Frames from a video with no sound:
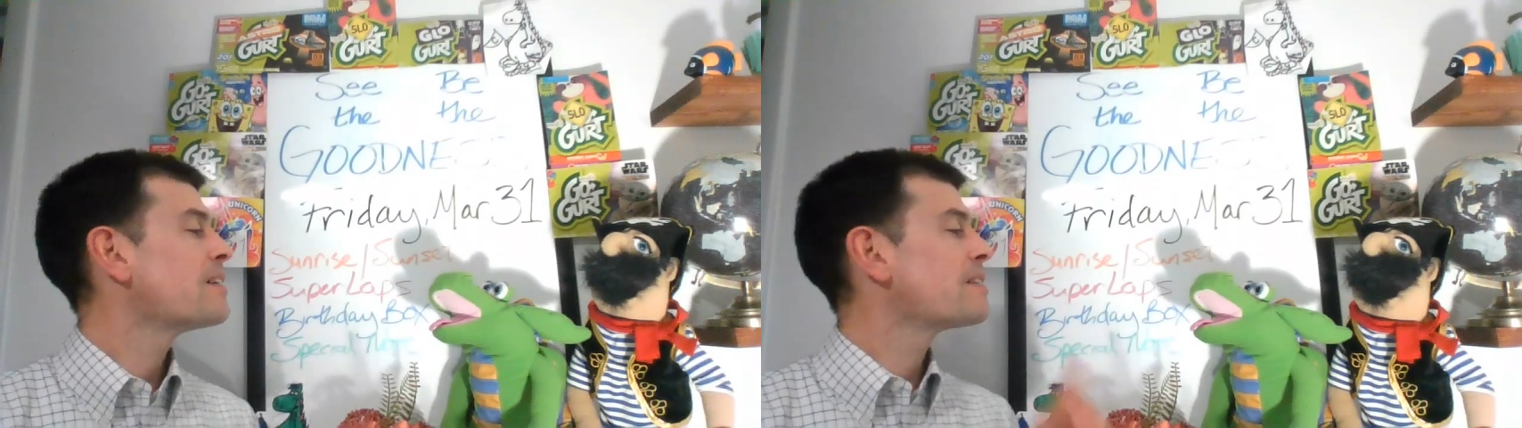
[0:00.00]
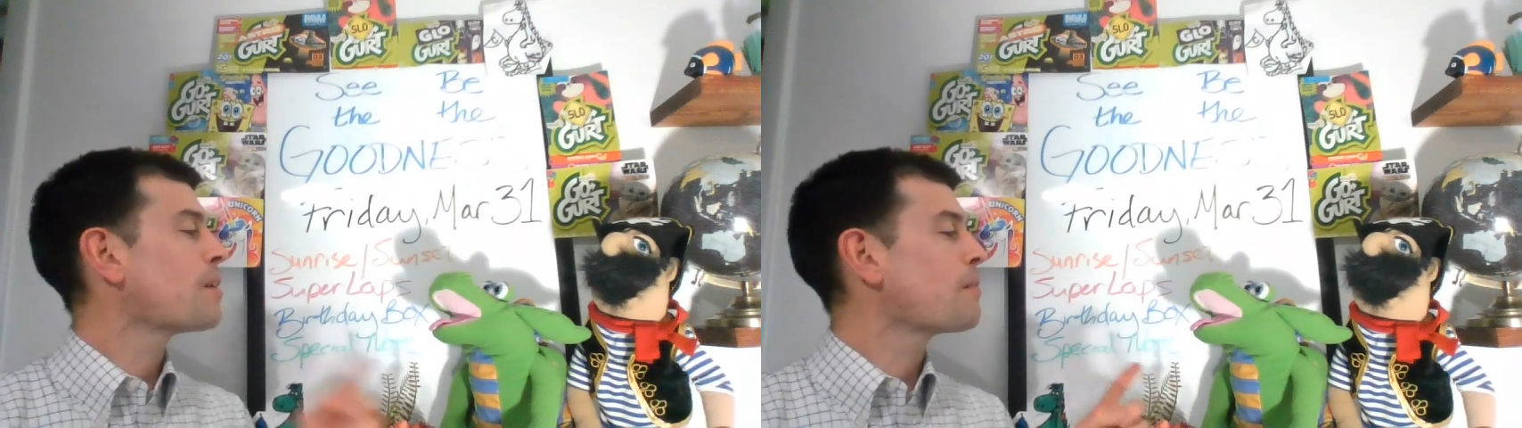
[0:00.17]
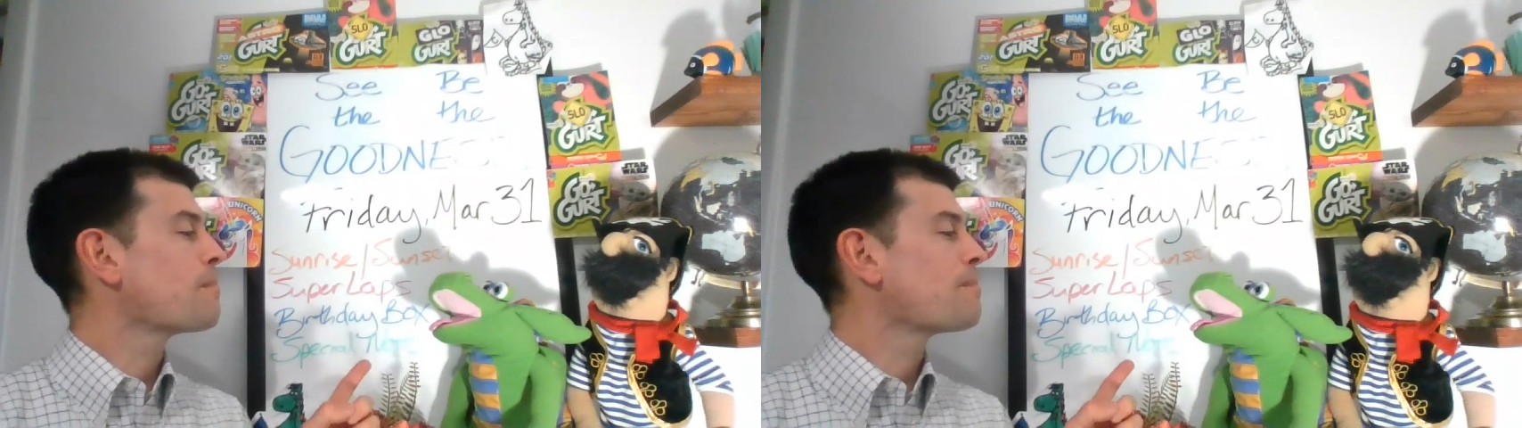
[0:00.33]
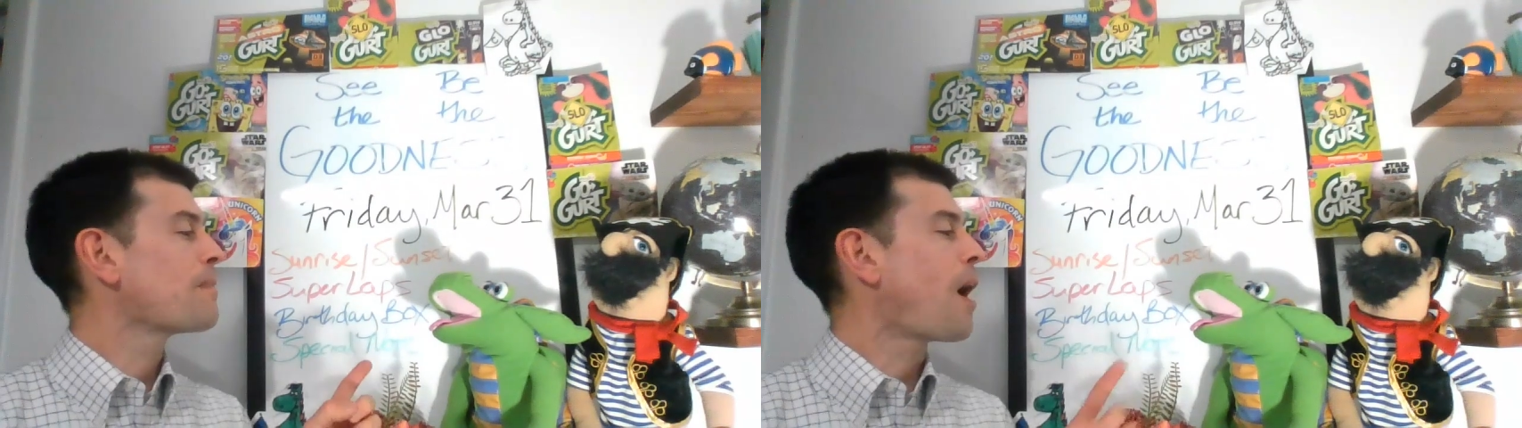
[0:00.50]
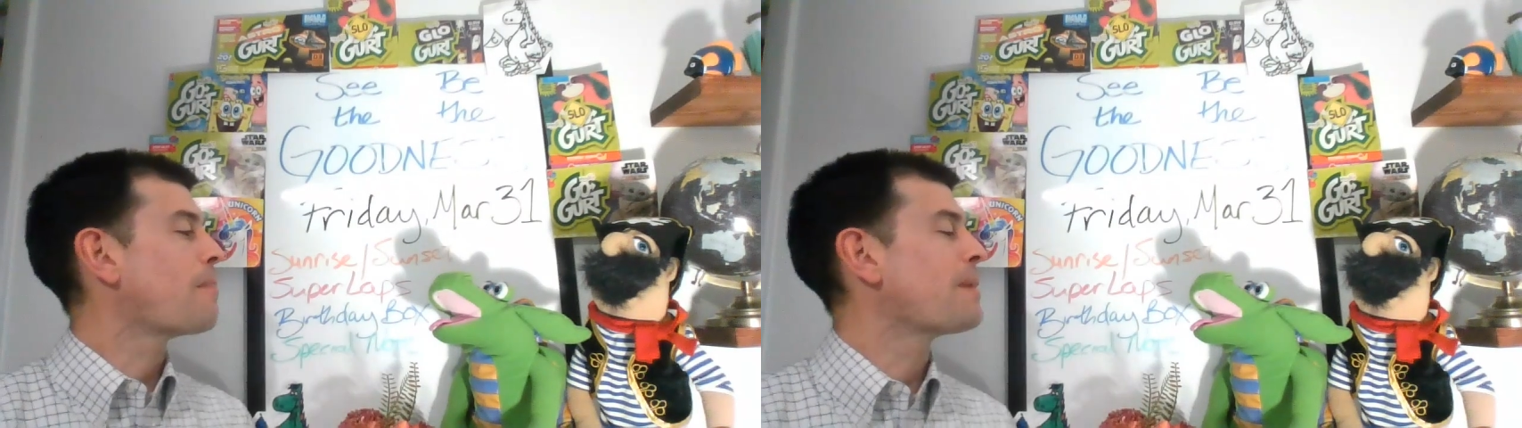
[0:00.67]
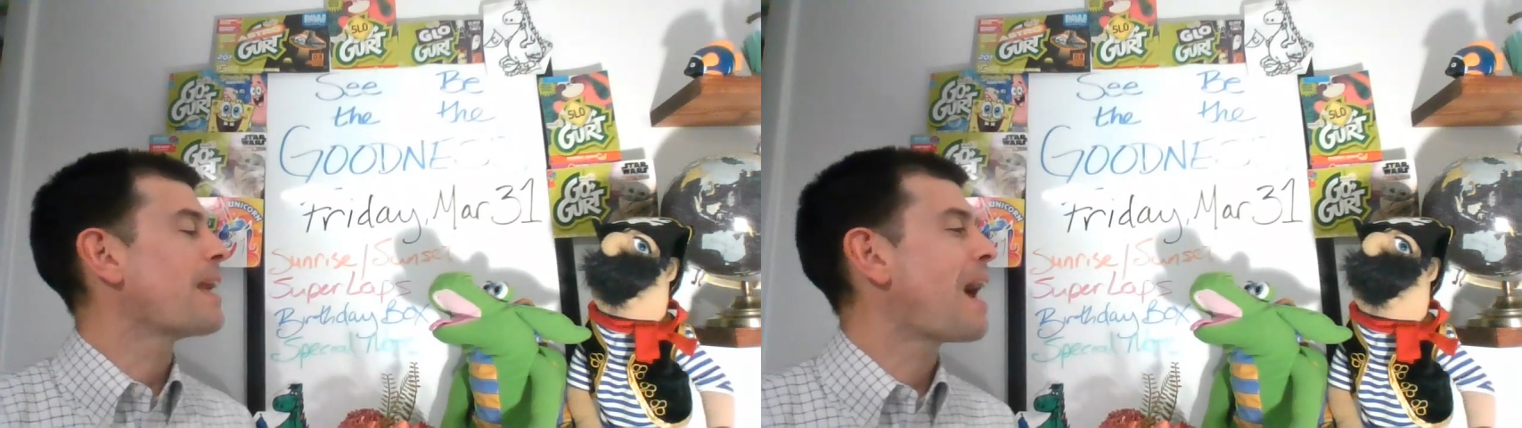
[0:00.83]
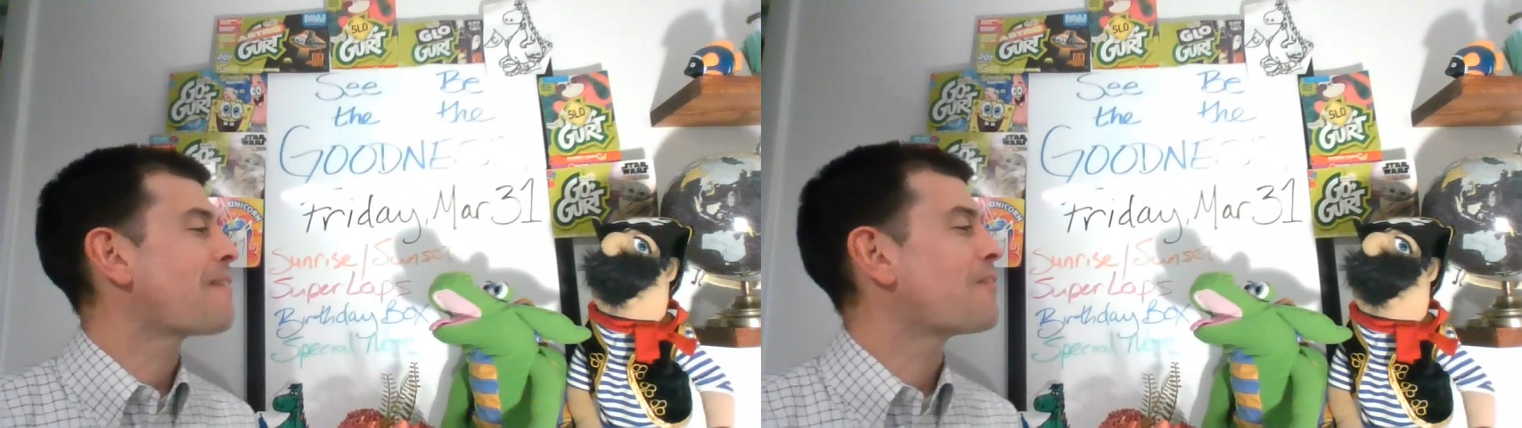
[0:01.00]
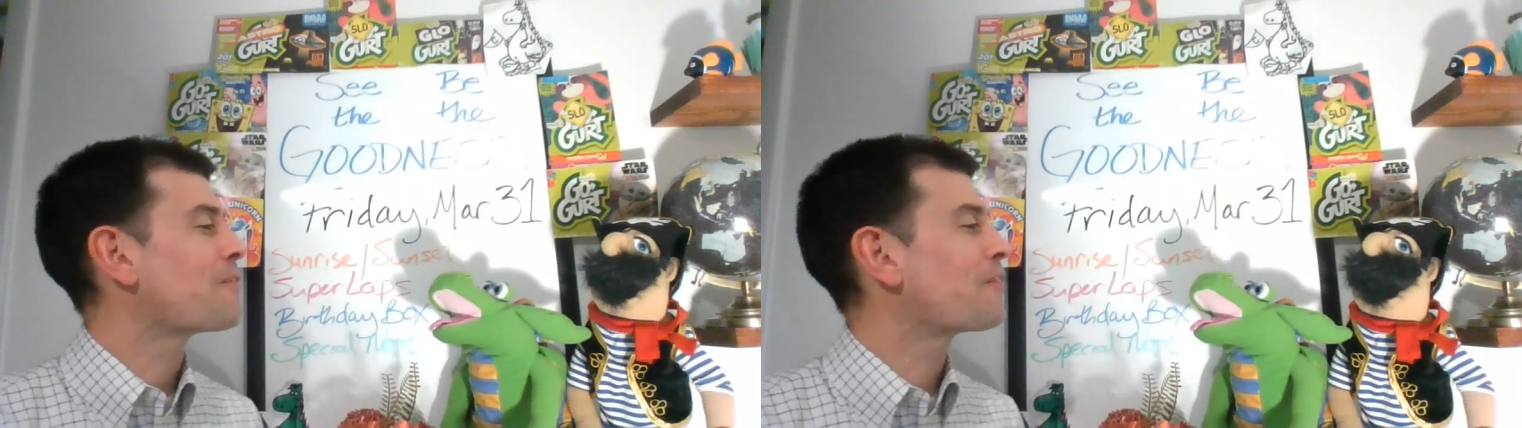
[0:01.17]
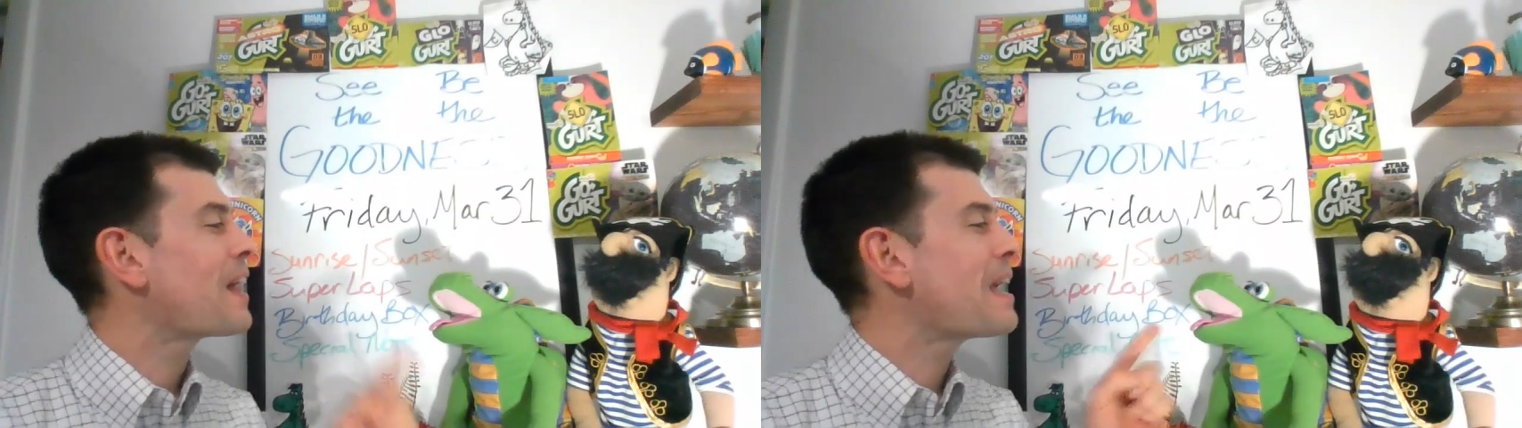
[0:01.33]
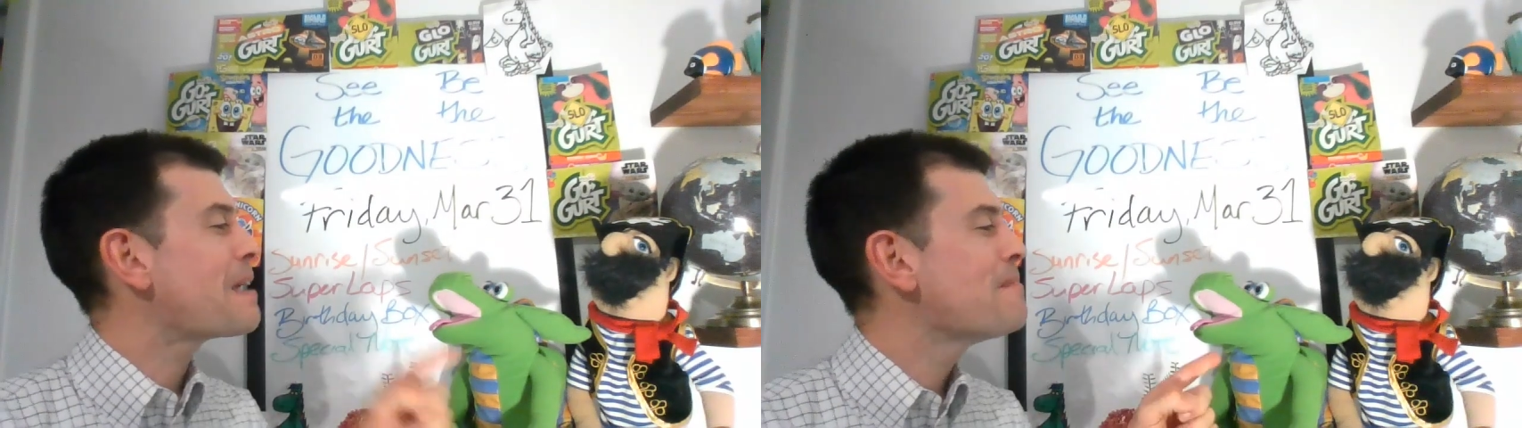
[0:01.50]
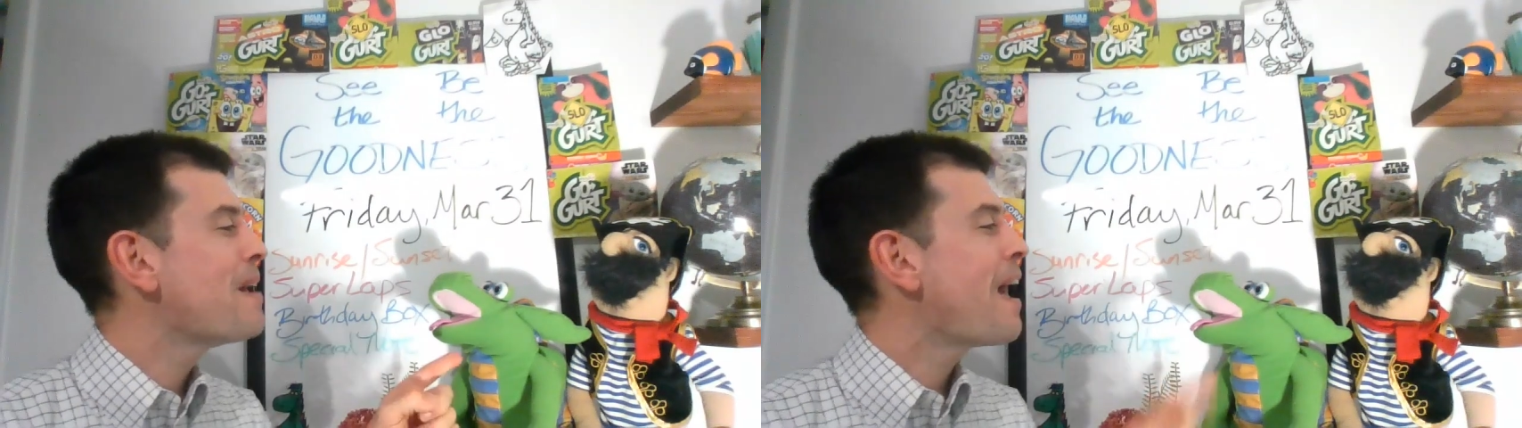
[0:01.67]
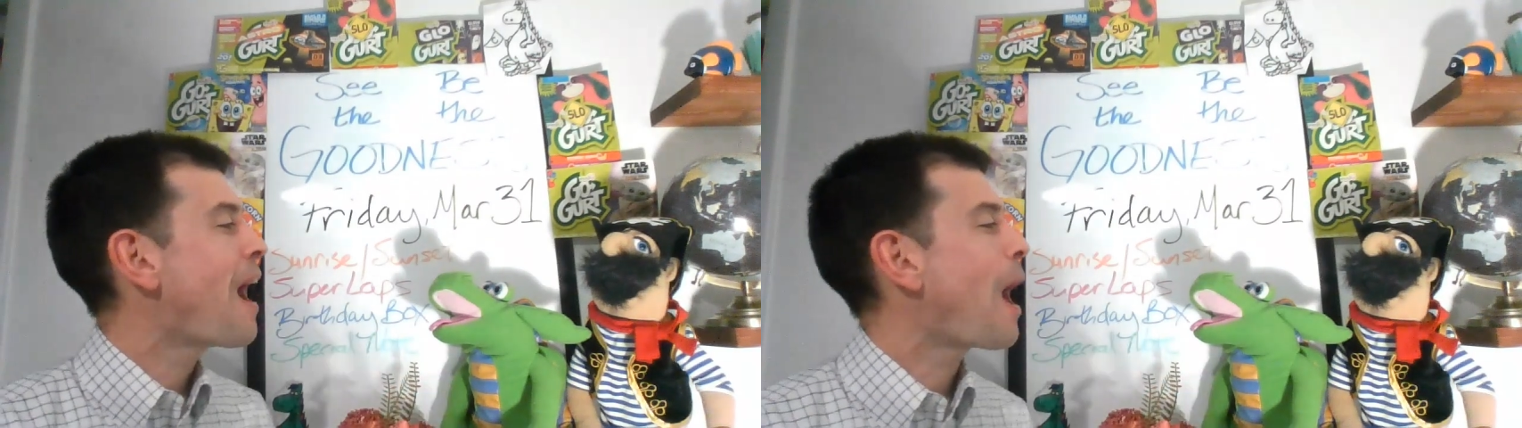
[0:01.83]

So, on behalf of Flame,